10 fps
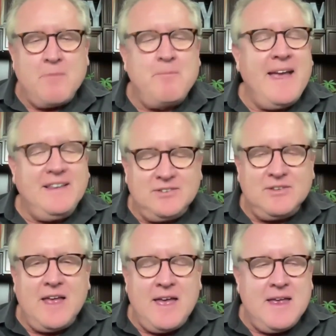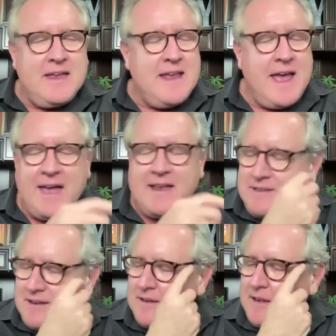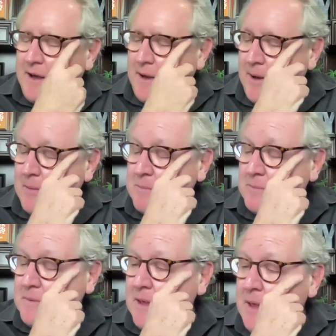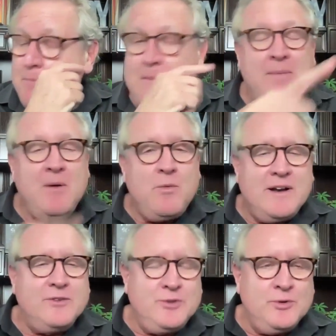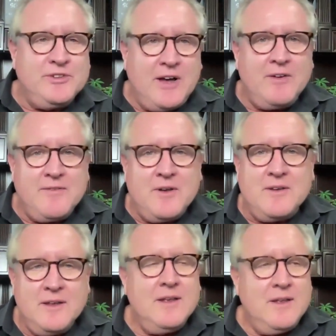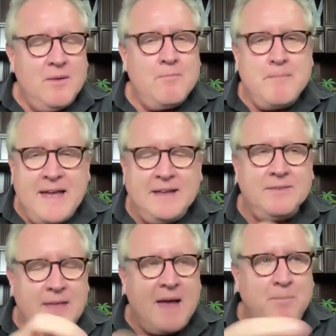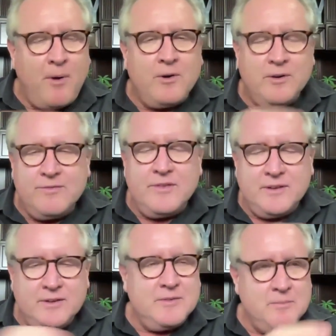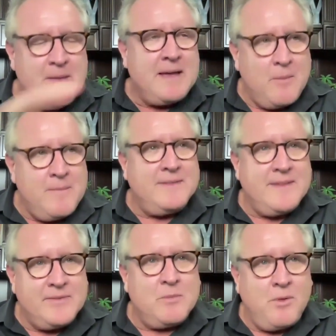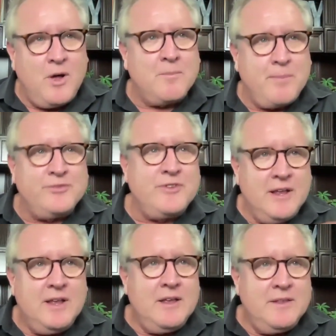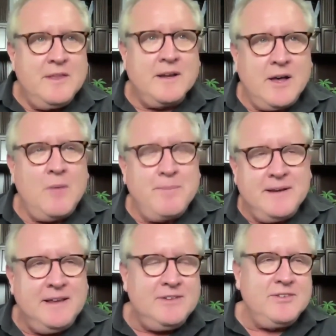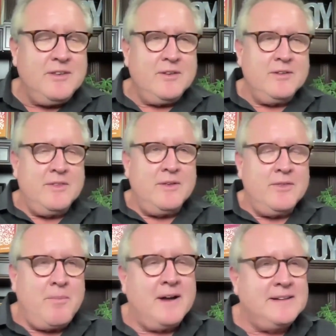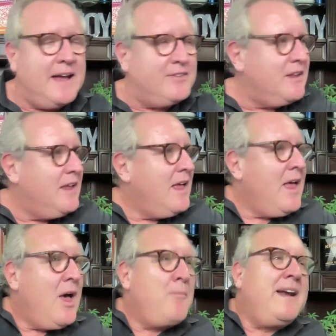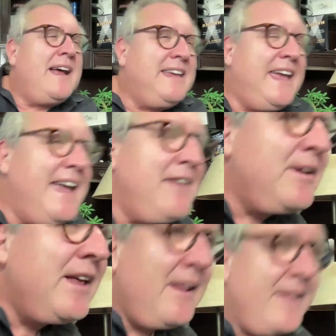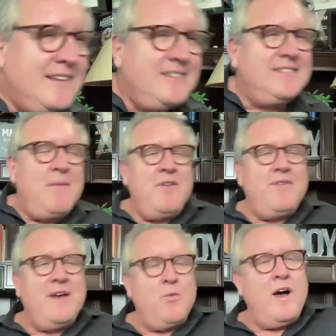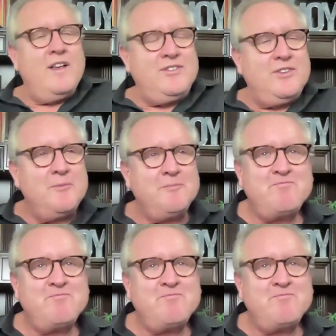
based and maybe what I'll do is I'll even make that part of I'll make that the blog post that accompanies the podcast. But I can't, like, some of it was